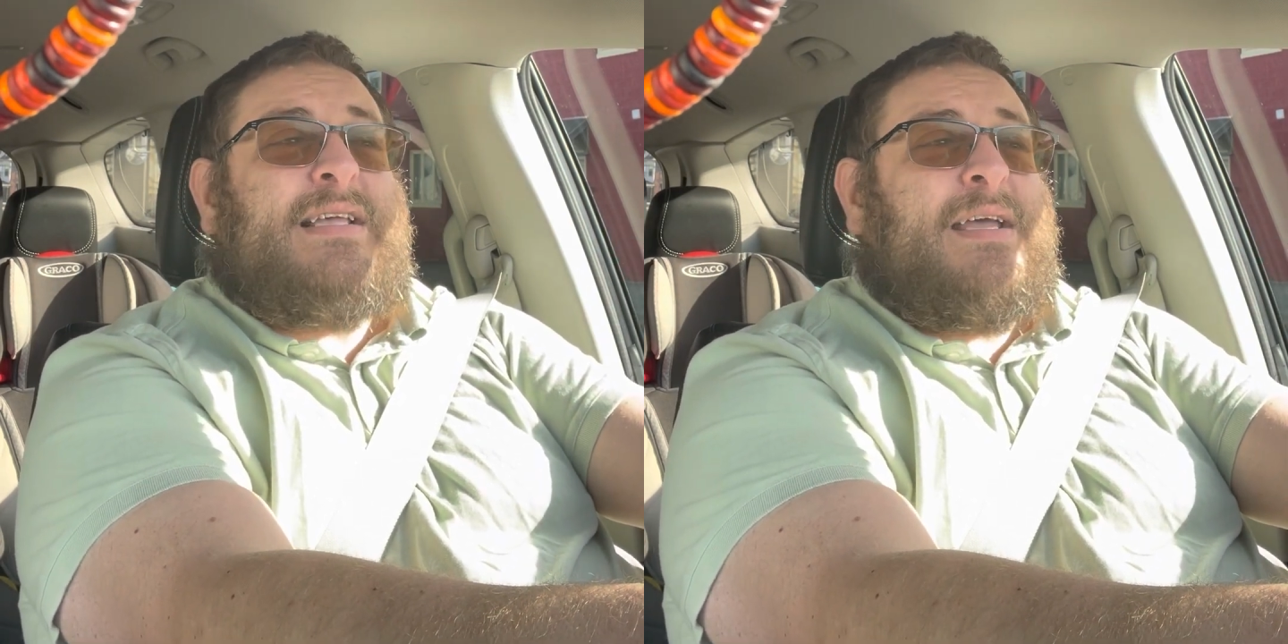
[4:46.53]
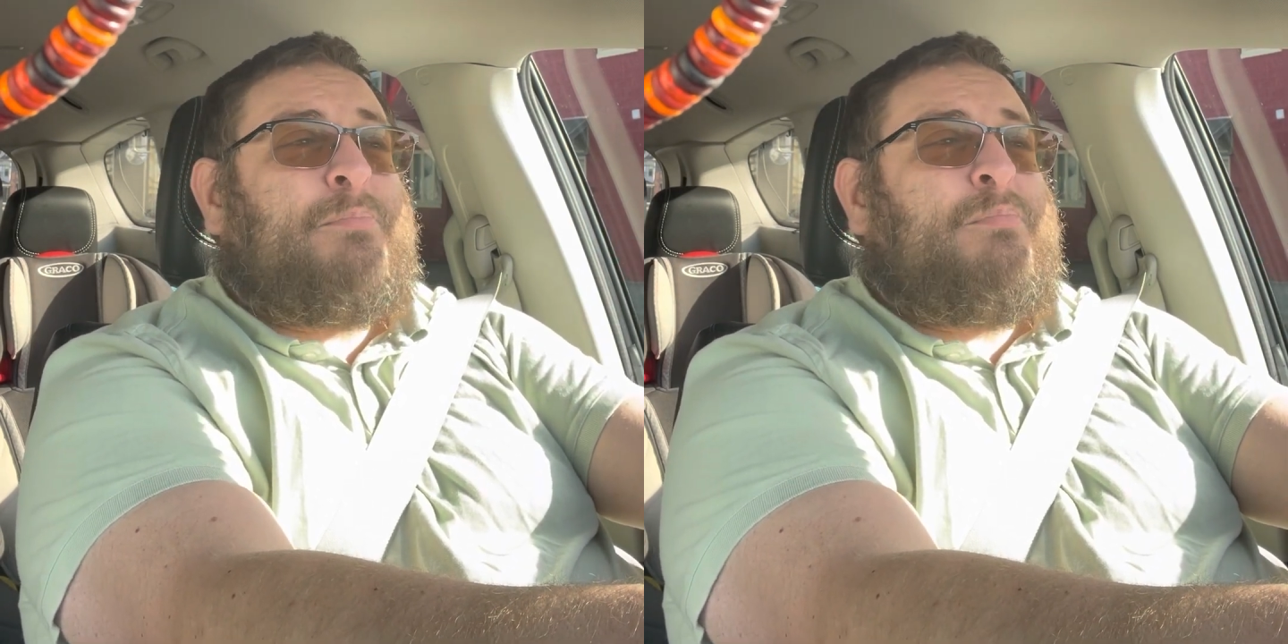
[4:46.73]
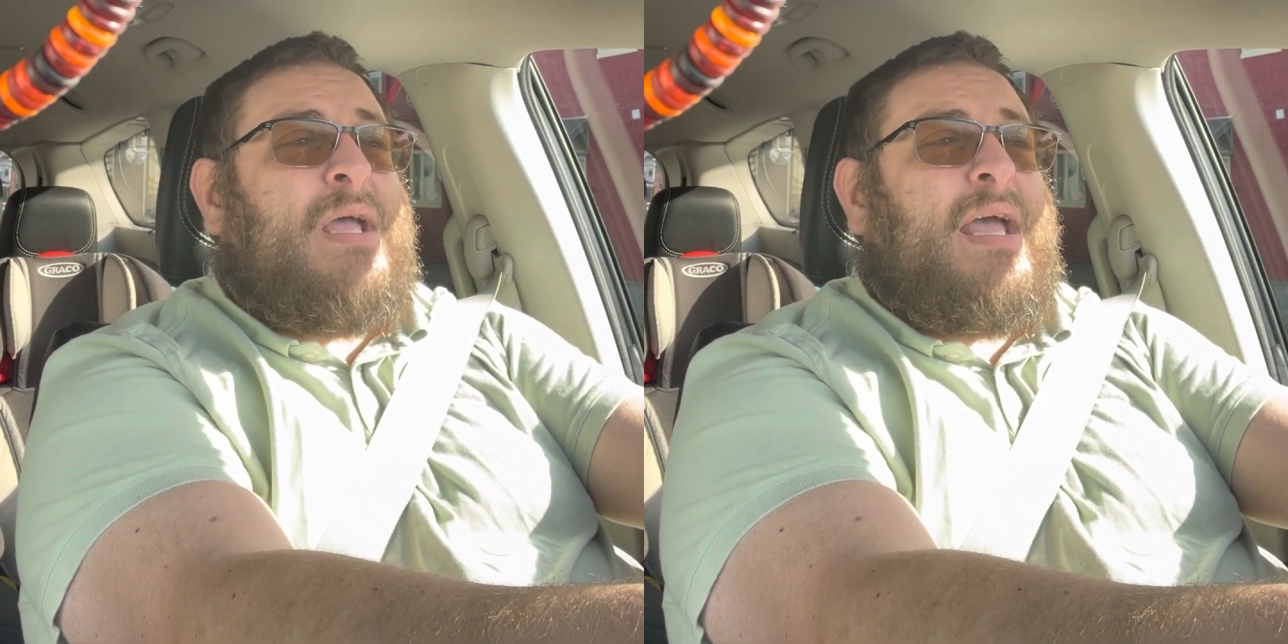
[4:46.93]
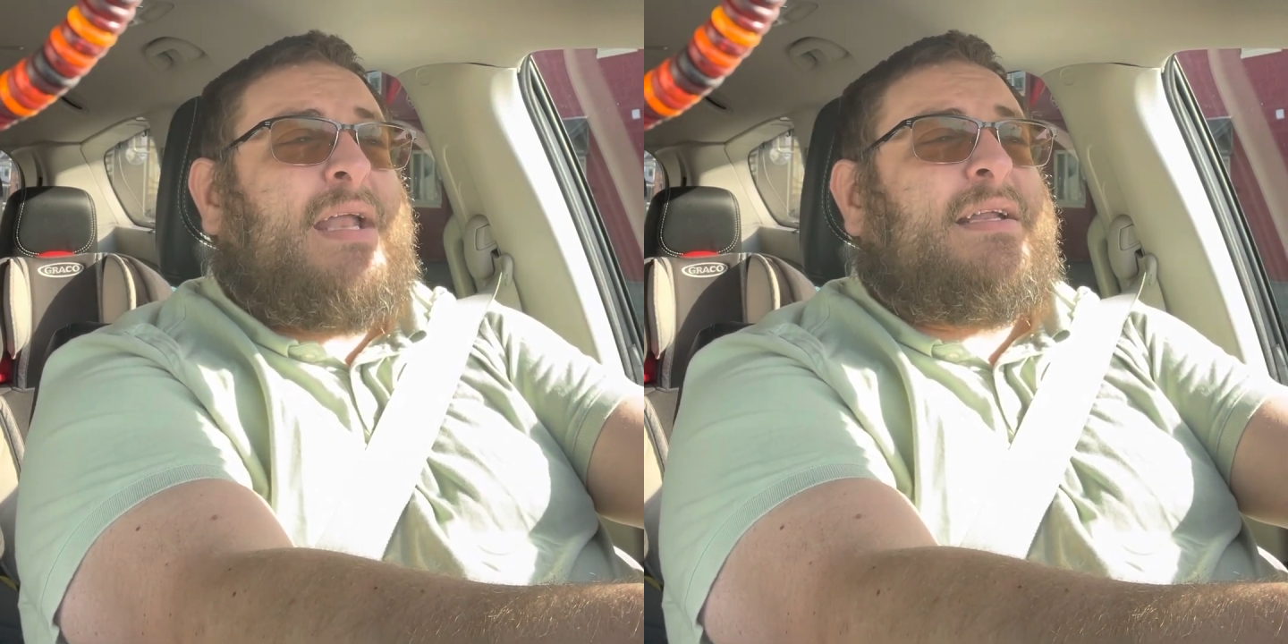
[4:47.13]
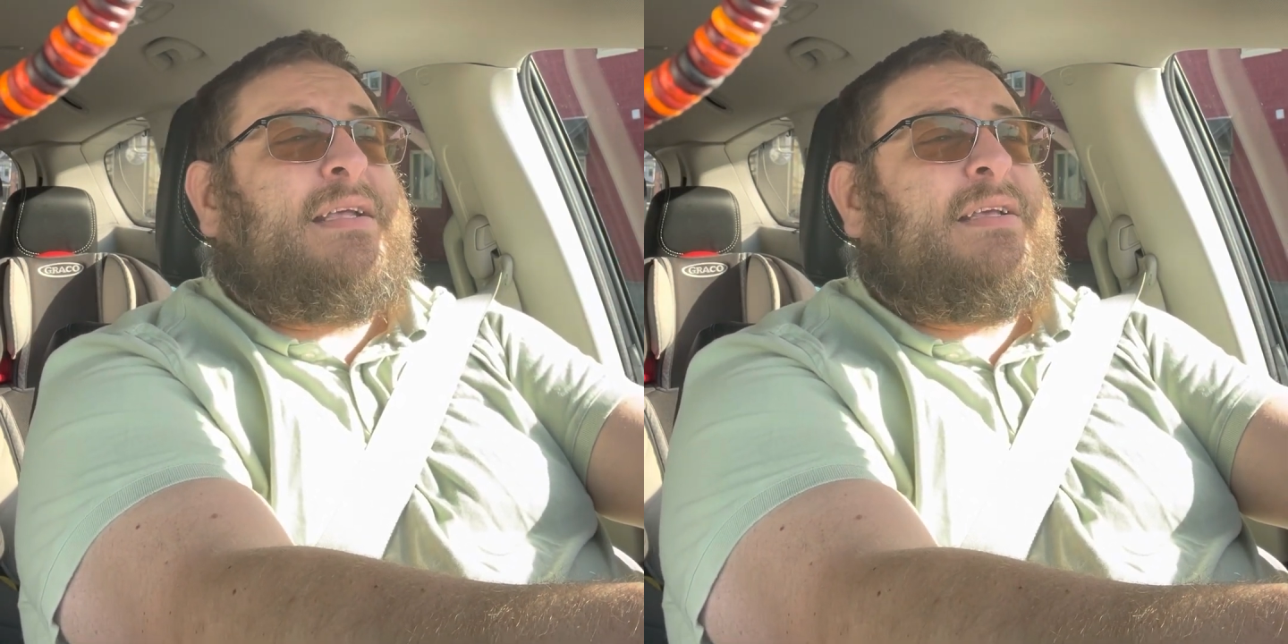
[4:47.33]
and
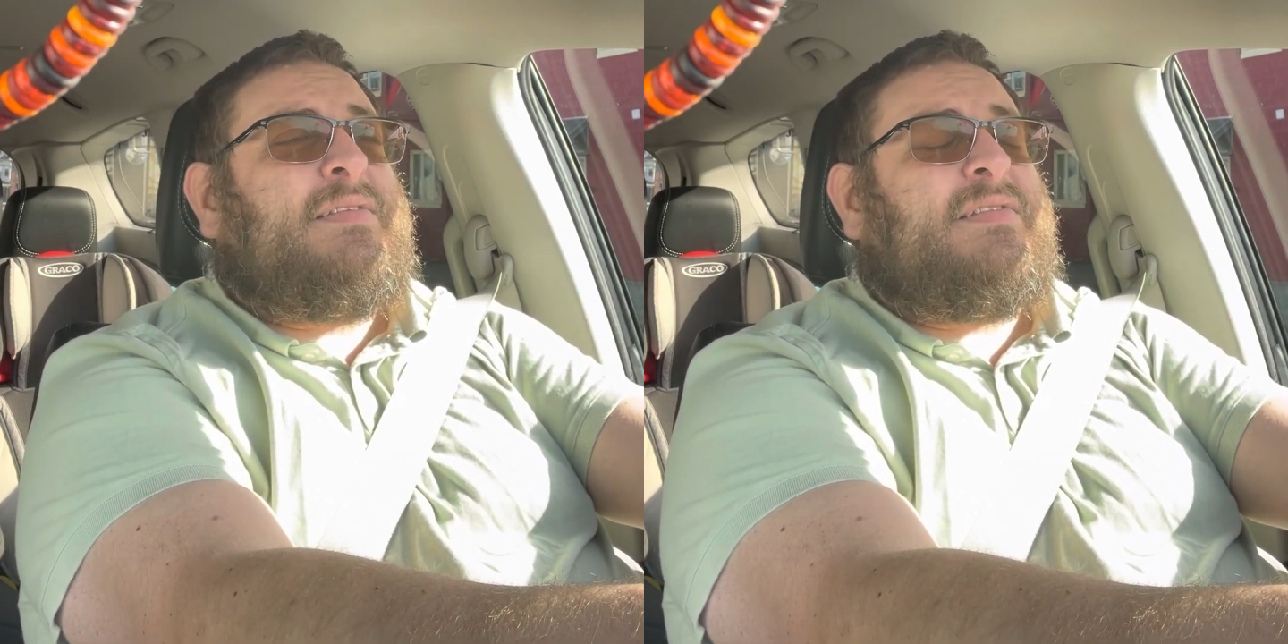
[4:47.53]
many